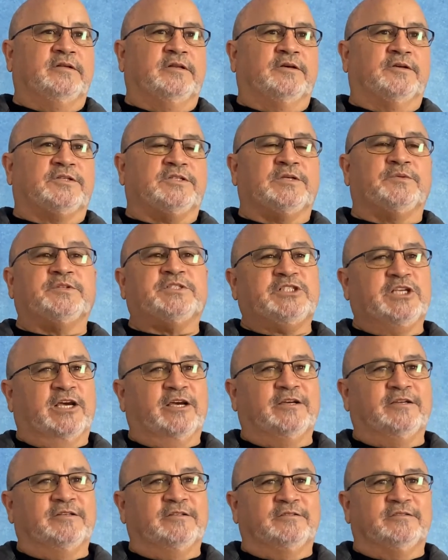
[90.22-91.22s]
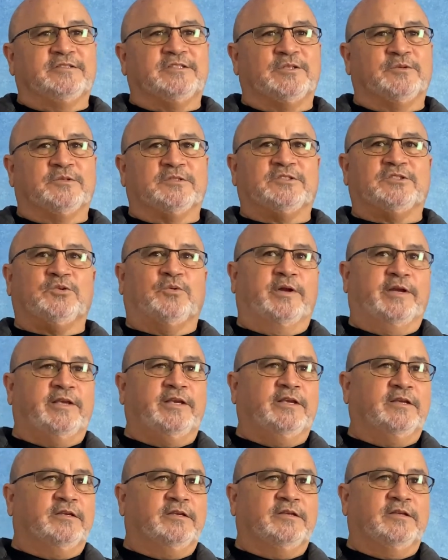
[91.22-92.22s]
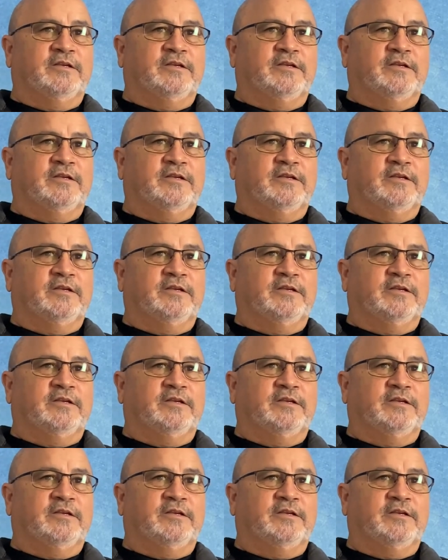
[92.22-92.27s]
You know, mm. she was young. She was twenty.